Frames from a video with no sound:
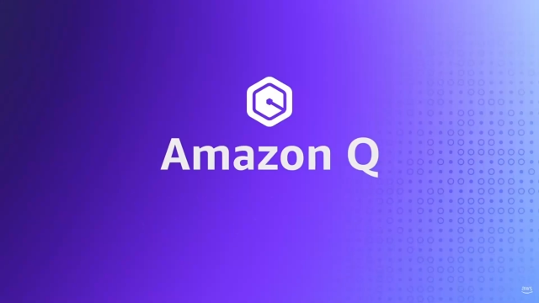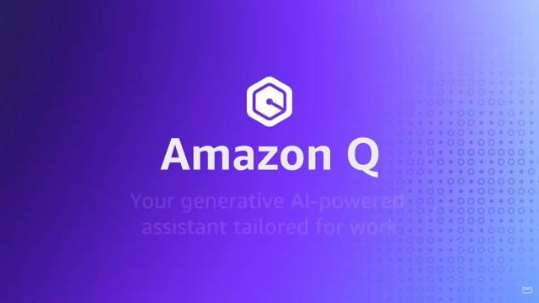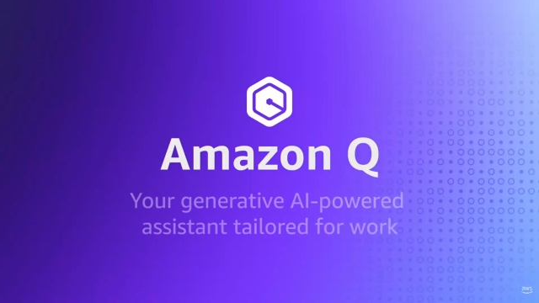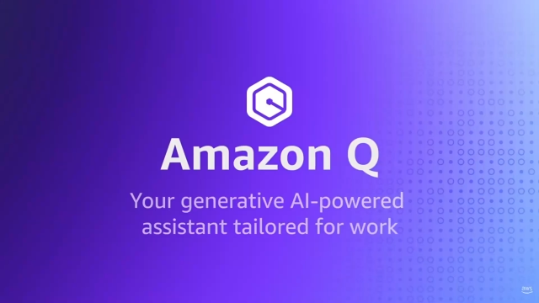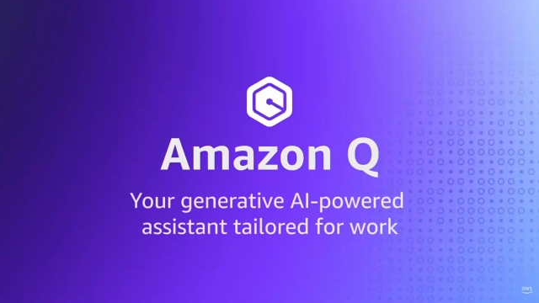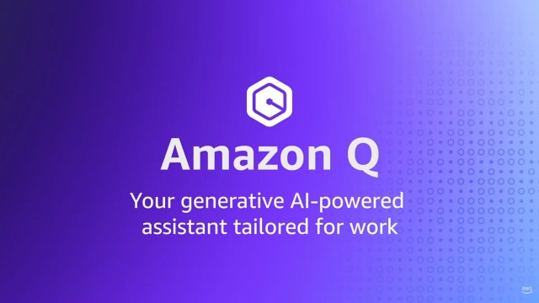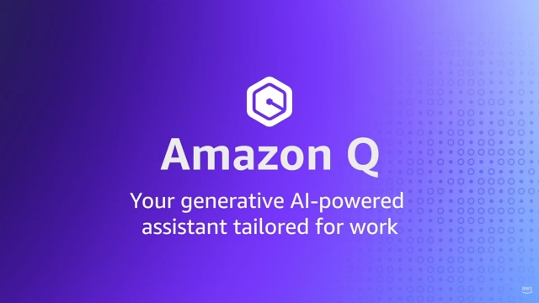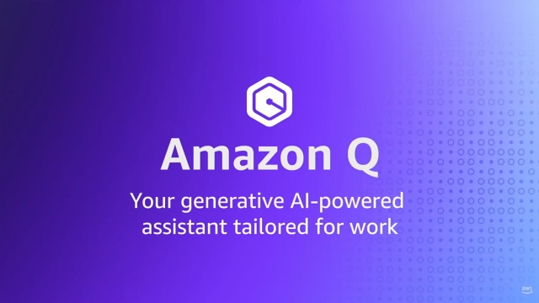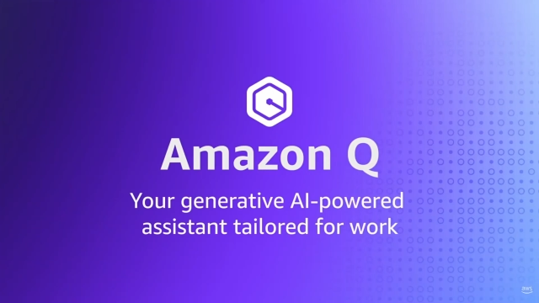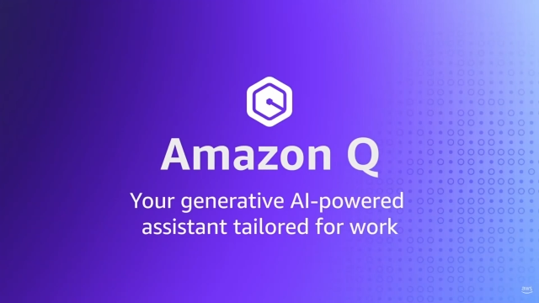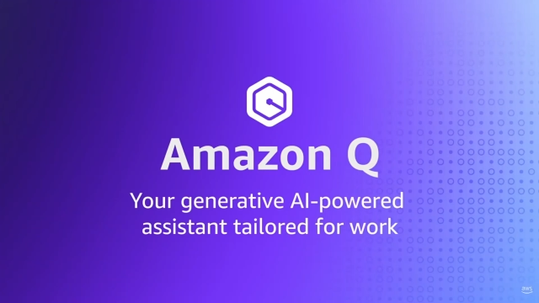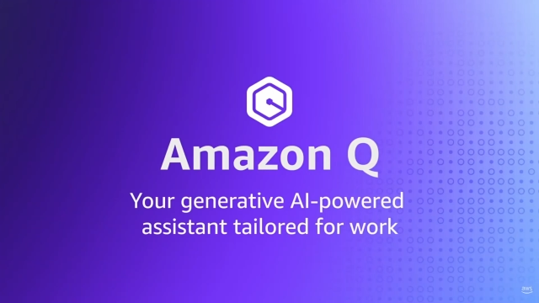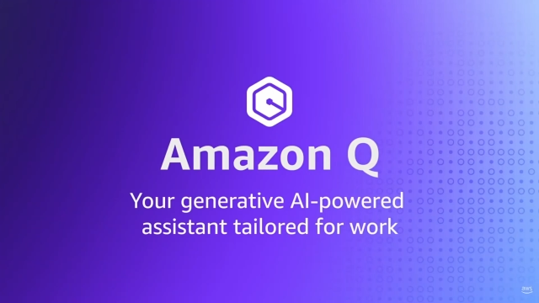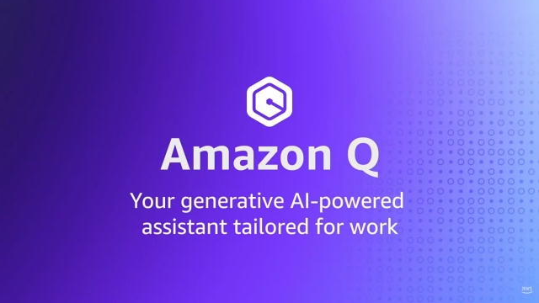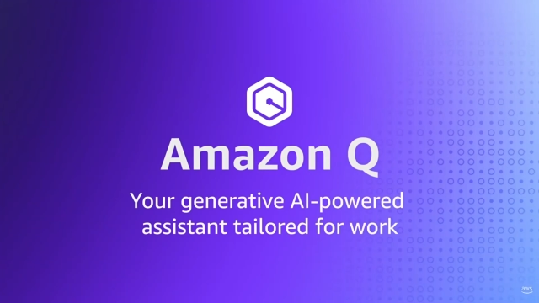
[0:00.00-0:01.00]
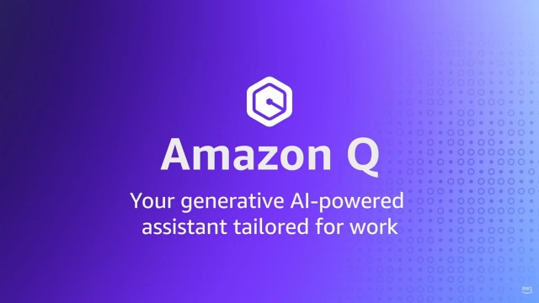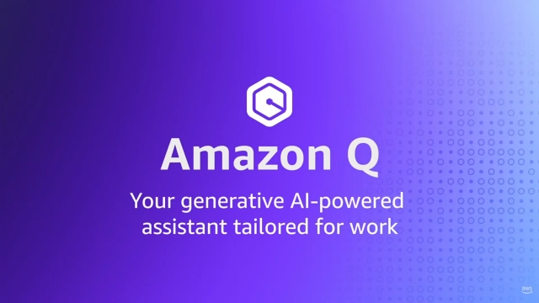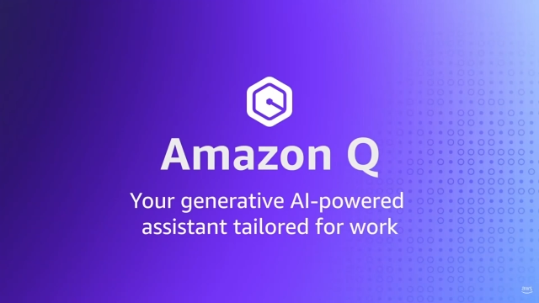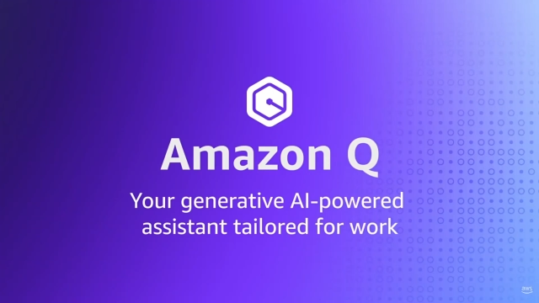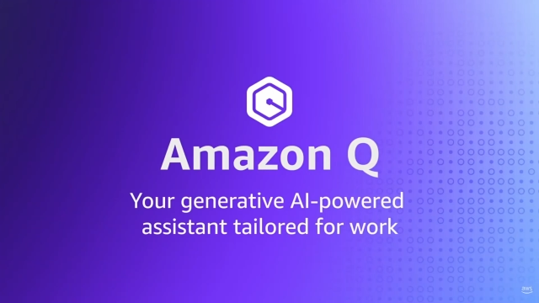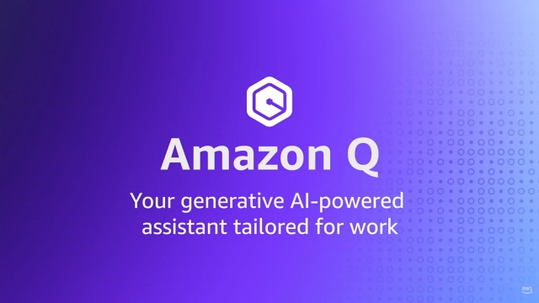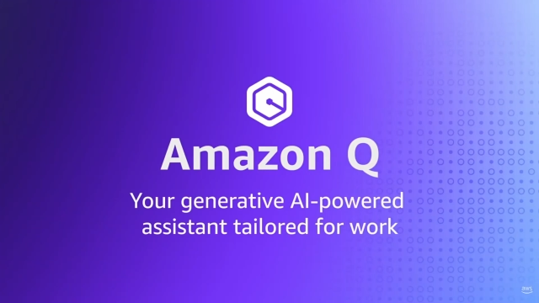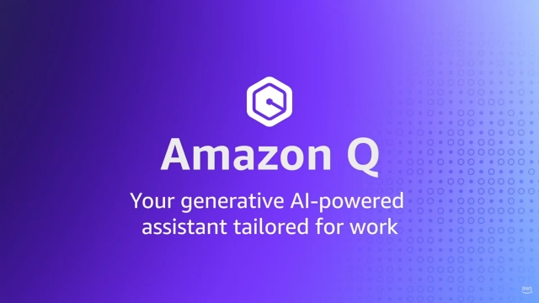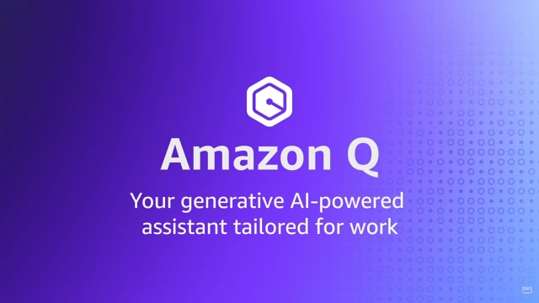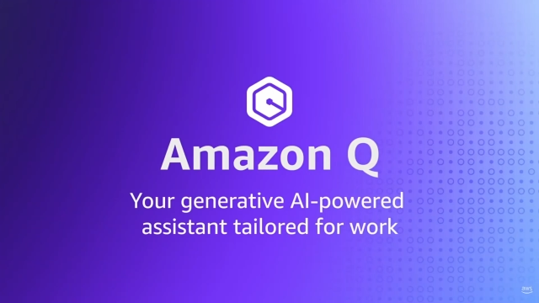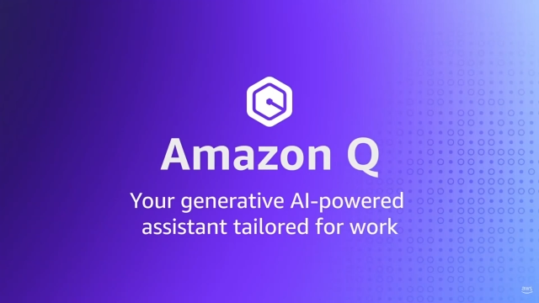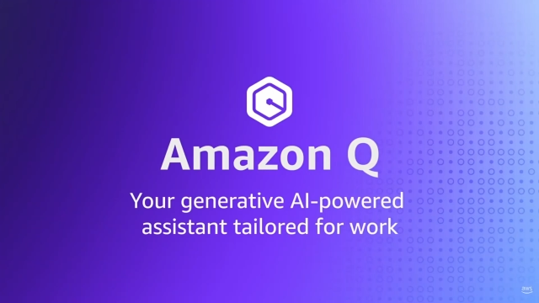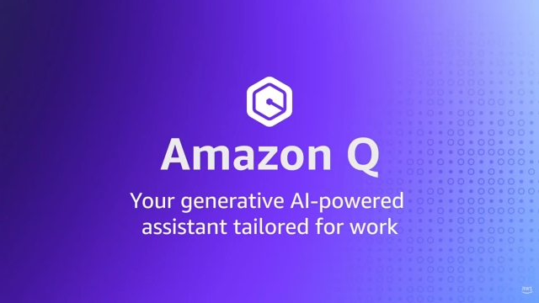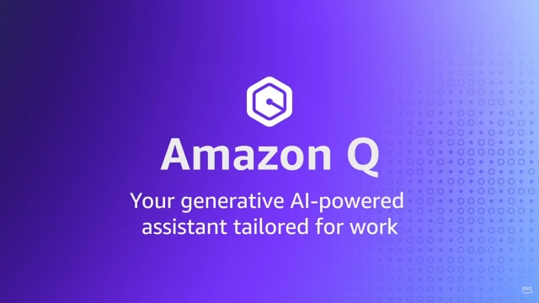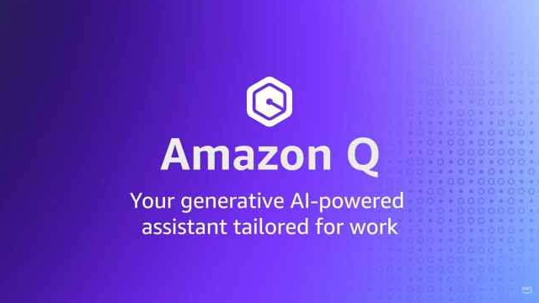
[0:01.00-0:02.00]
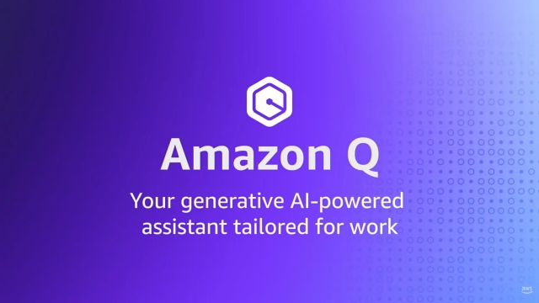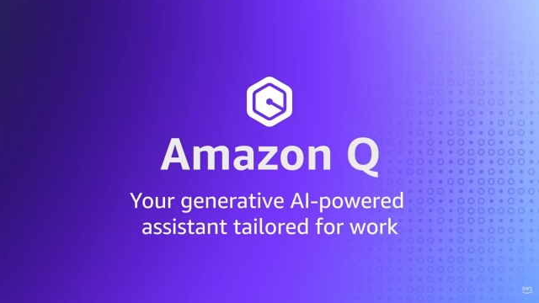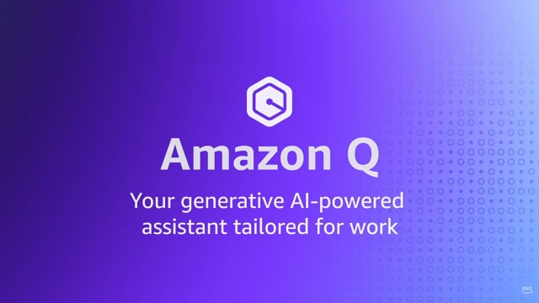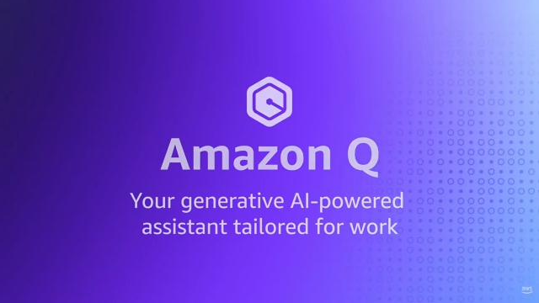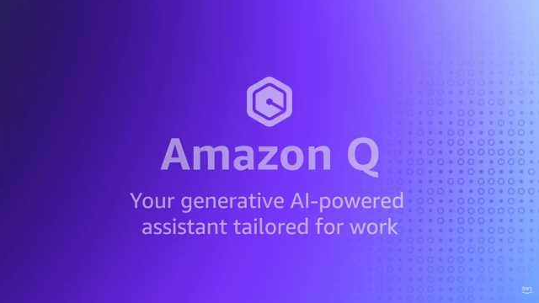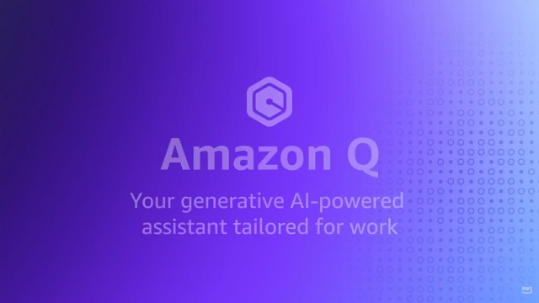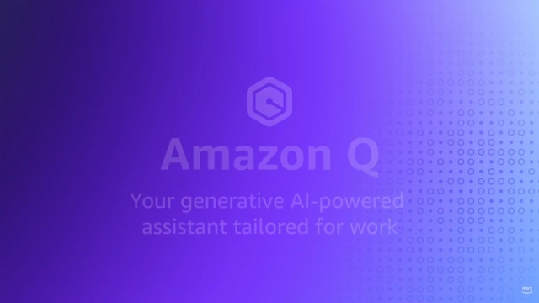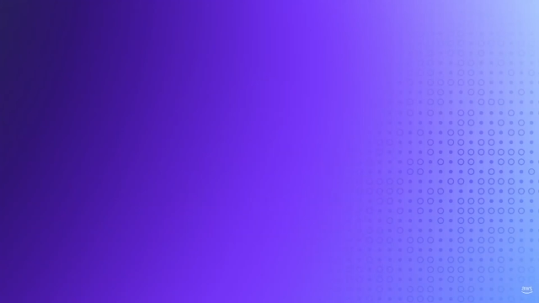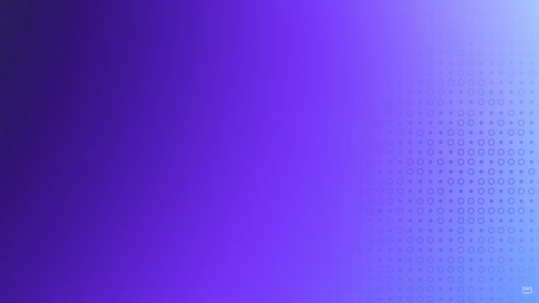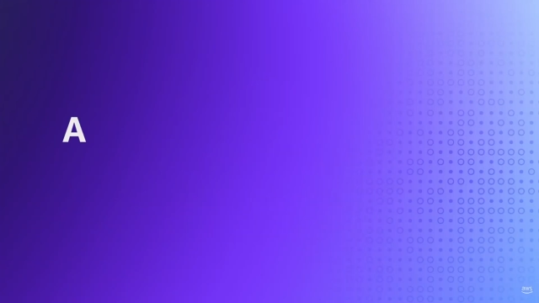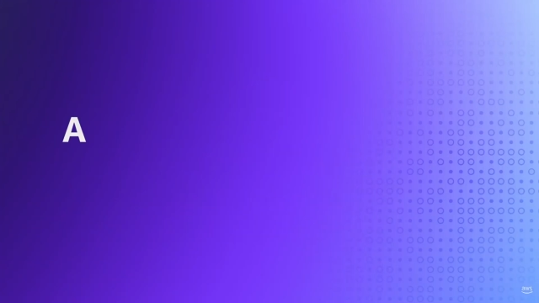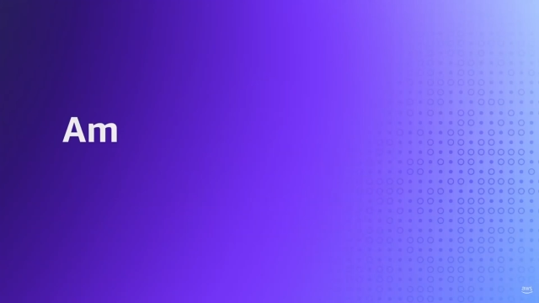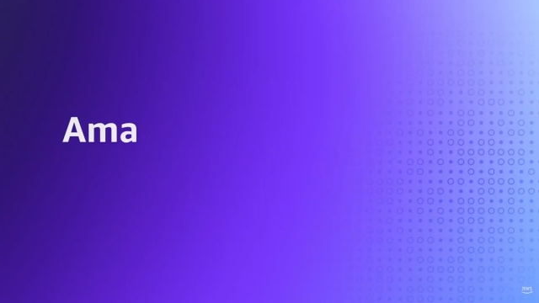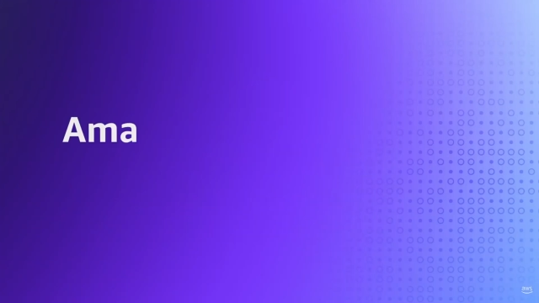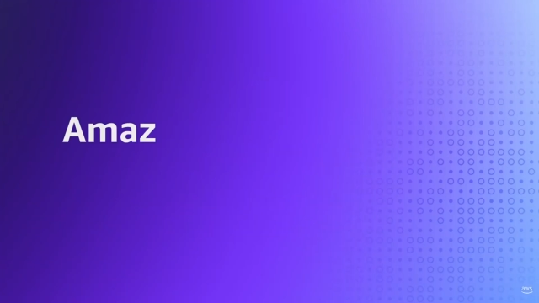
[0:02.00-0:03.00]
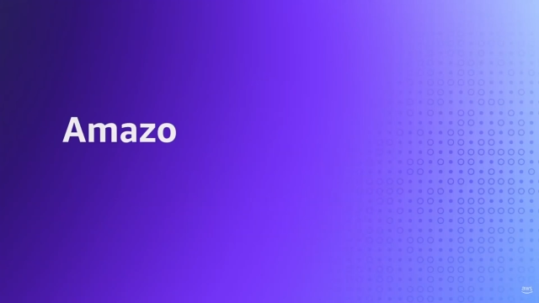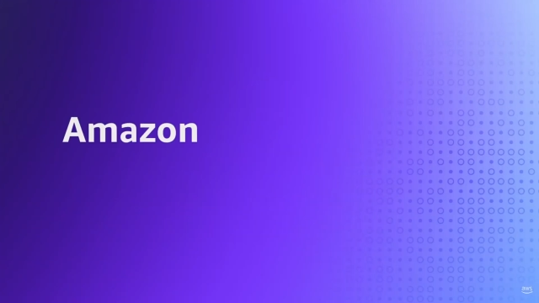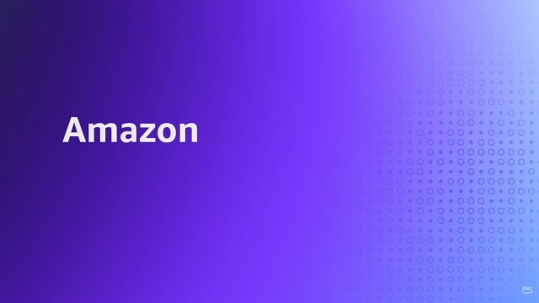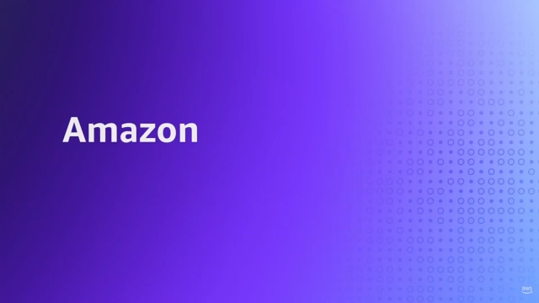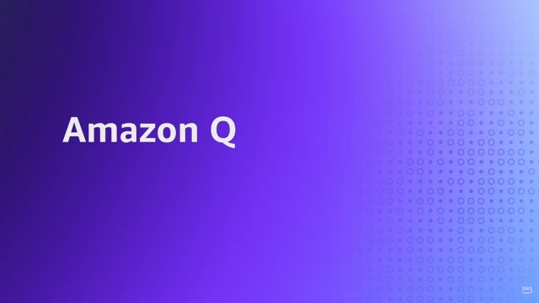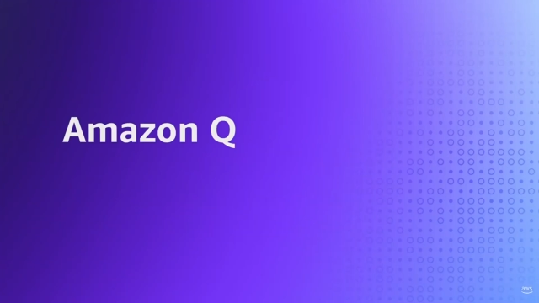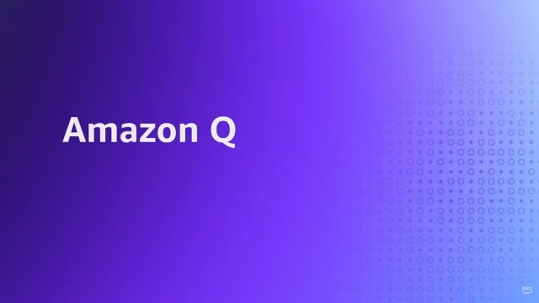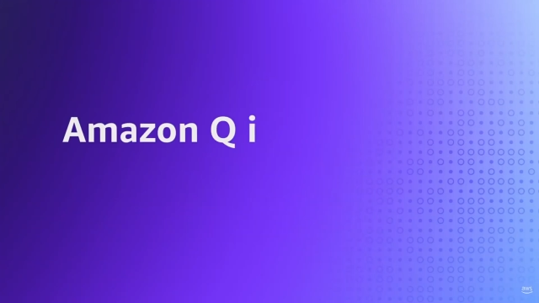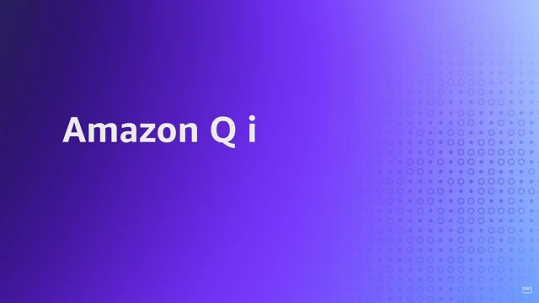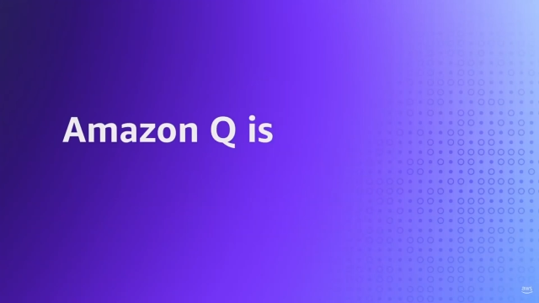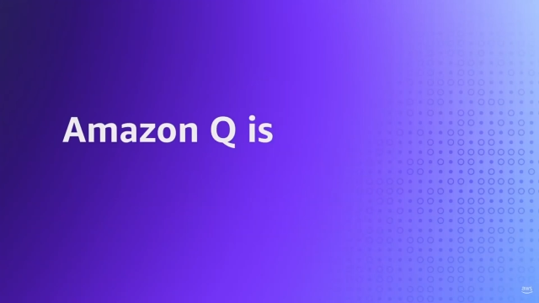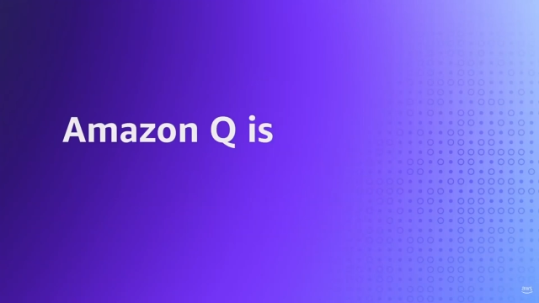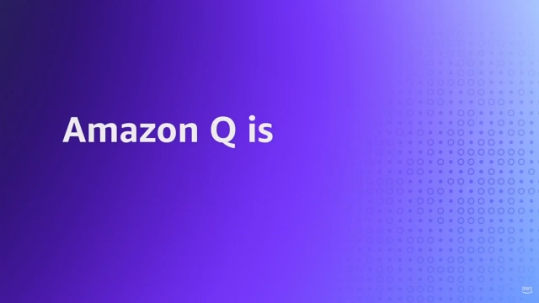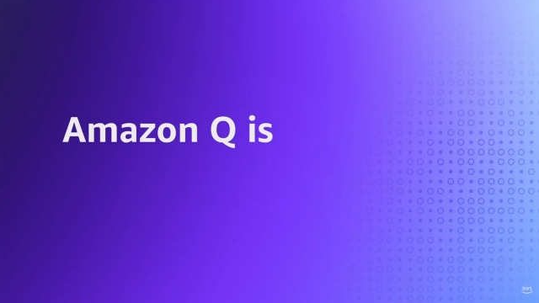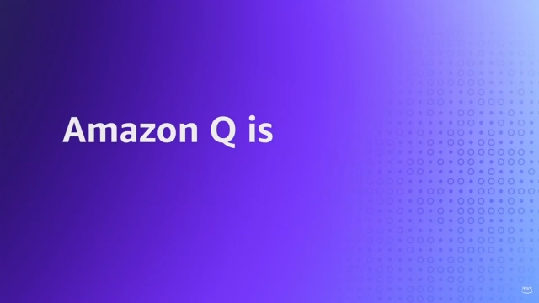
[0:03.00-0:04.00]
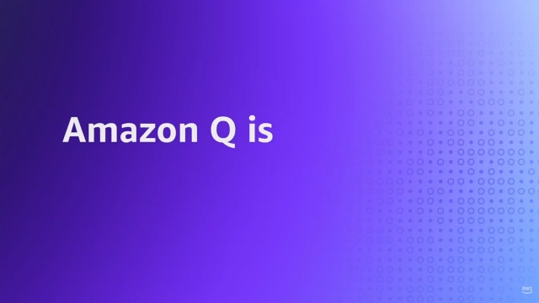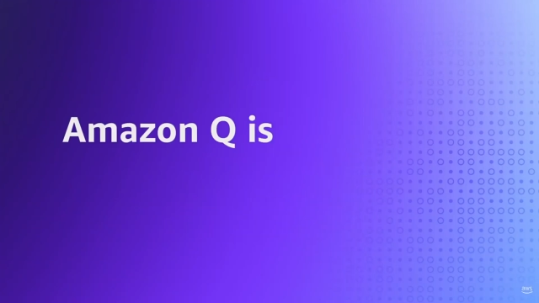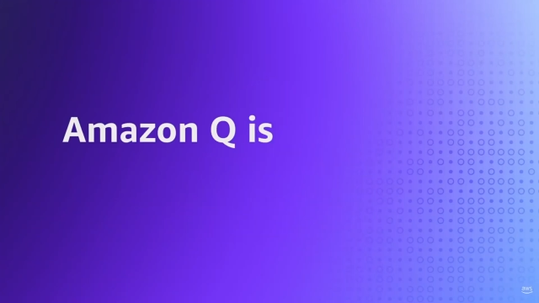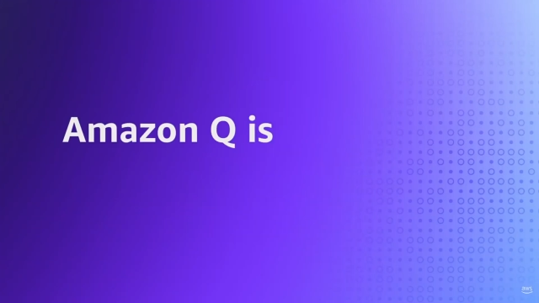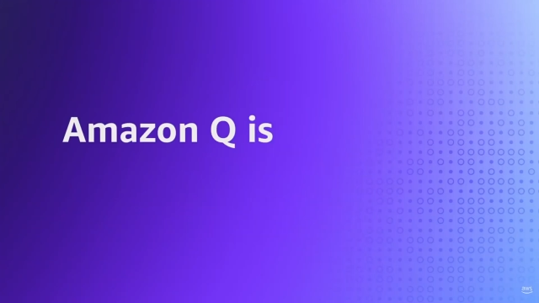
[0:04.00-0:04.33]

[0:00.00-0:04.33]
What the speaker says: No face is visible, so there are no lips to read.